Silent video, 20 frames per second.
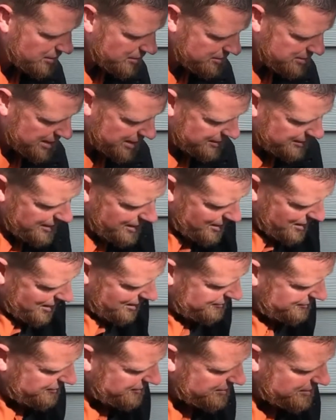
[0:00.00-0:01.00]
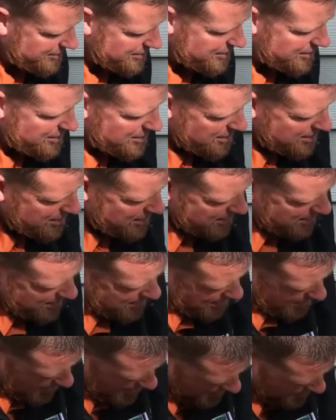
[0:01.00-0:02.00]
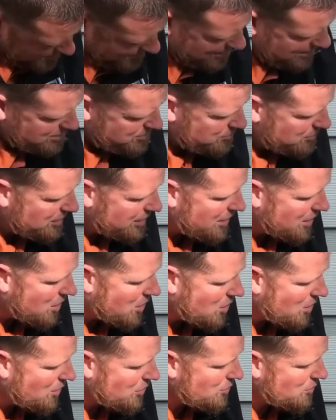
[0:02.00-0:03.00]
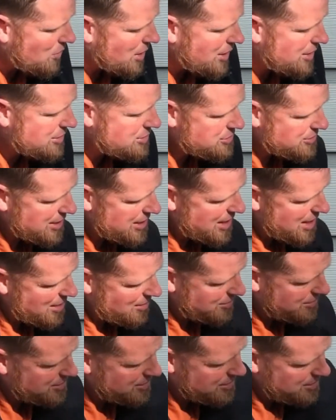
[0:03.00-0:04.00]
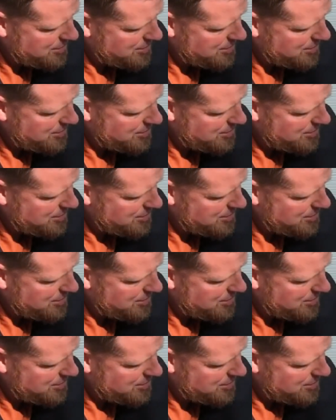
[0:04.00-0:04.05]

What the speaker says: You take that off, and this will let all the water drain out.